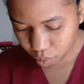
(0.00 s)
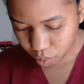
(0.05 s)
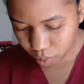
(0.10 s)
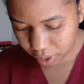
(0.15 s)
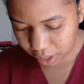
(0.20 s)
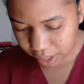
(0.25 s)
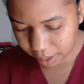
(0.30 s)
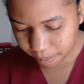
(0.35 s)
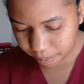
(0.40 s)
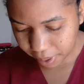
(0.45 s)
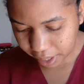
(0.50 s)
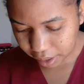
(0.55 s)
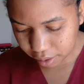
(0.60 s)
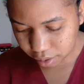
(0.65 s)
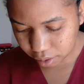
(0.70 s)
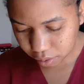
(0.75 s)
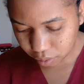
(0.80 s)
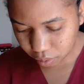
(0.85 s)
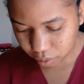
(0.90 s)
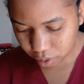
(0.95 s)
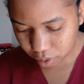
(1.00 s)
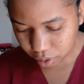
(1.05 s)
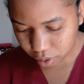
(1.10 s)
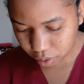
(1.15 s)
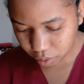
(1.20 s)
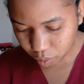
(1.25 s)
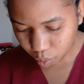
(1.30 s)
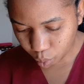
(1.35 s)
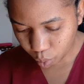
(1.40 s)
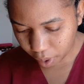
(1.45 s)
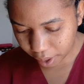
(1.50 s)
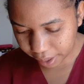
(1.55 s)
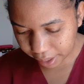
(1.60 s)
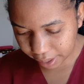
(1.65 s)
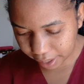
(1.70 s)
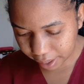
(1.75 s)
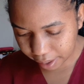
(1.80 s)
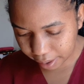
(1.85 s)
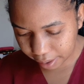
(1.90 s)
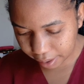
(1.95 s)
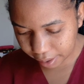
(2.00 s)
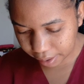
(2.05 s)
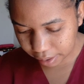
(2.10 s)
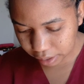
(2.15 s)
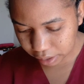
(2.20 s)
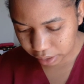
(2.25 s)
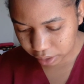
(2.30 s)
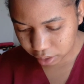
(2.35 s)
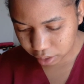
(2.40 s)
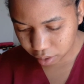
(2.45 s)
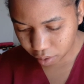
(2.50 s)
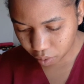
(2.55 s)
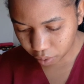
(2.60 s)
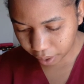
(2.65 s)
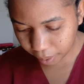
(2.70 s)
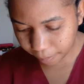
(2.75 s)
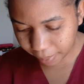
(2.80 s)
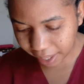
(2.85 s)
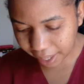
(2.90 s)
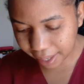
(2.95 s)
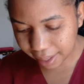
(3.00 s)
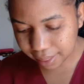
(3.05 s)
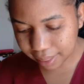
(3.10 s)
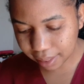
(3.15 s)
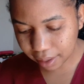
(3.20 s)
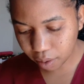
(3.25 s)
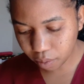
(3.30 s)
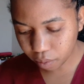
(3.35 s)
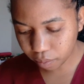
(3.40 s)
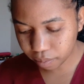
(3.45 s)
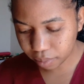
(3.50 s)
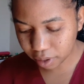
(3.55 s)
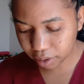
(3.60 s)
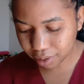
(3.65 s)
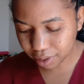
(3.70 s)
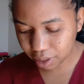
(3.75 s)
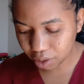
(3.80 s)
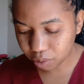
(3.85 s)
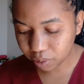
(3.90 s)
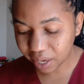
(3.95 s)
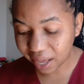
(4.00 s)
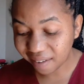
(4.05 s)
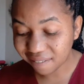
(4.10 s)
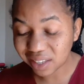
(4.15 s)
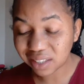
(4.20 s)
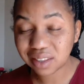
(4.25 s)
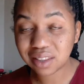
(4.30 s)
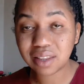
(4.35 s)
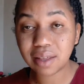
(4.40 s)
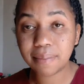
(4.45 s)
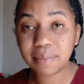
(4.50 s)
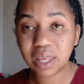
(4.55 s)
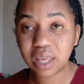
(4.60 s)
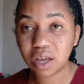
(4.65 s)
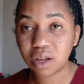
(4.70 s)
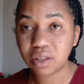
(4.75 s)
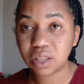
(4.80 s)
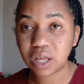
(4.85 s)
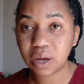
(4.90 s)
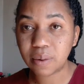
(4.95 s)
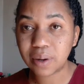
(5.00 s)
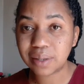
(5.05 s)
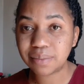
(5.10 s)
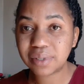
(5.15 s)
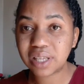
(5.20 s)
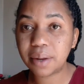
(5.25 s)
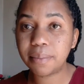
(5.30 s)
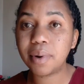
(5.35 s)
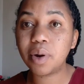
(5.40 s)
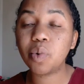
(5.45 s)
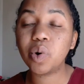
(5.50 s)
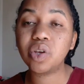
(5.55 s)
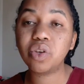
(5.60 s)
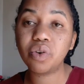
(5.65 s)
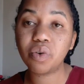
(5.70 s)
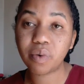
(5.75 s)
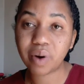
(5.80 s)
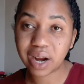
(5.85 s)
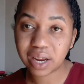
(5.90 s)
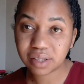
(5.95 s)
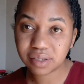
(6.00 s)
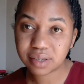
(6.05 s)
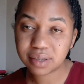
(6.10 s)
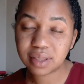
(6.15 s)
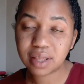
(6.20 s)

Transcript: it depends on what it is okay but i think they don't have it, them here on their website but when you write to